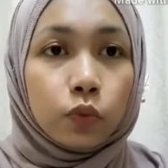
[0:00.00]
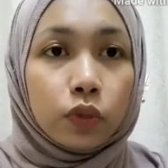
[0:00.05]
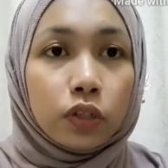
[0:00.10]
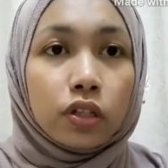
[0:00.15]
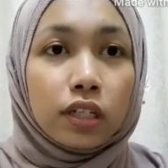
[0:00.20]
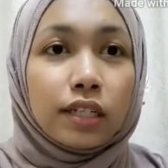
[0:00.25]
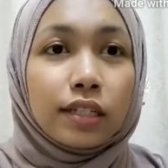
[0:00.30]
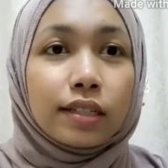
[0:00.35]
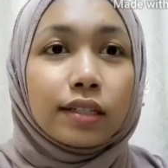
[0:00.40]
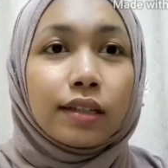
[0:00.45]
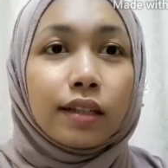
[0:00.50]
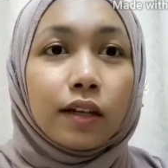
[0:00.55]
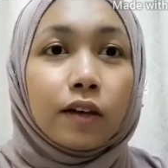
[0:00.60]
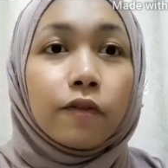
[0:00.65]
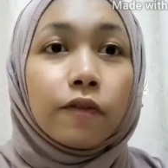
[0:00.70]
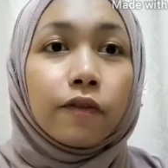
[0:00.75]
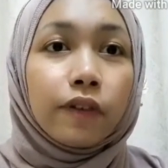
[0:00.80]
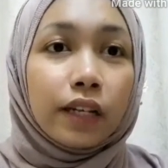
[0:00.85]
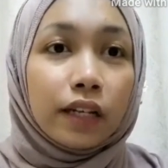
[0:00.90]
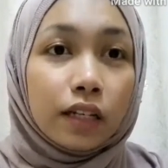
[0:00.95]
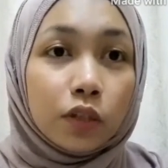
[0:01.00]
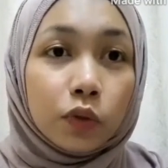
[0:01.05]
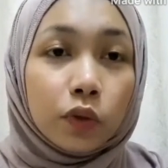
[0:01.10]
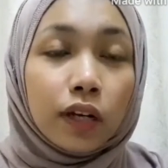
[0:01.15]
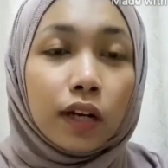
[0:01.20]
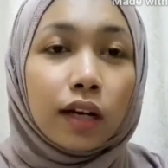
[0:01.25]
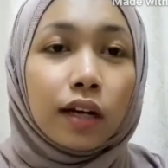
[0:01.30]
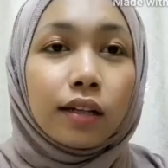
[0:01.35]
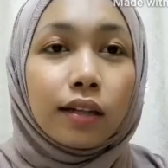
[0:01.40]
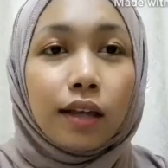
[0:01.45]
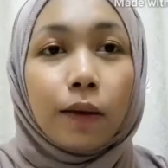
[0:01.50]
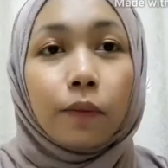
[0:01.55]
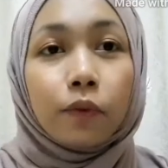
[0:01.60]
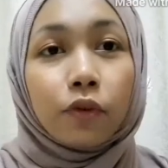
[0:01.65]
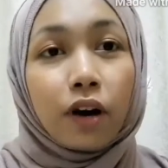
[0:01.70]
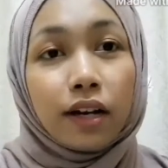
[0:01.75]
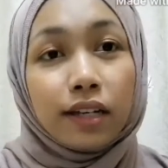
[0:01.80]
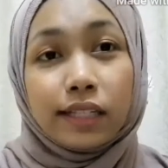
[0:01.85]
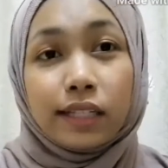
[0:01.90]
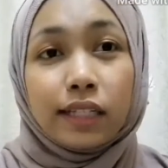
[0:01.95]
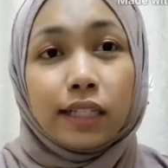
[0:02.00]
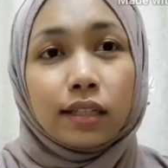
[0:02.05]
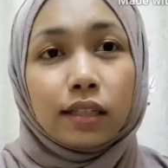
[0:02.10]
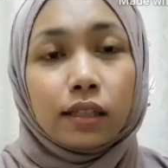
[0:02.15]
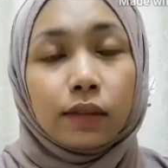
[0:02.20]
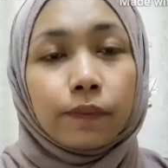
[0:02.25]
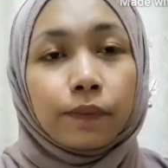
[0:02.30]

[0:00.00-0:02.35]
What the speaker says: which is the Venezuela debt crisis.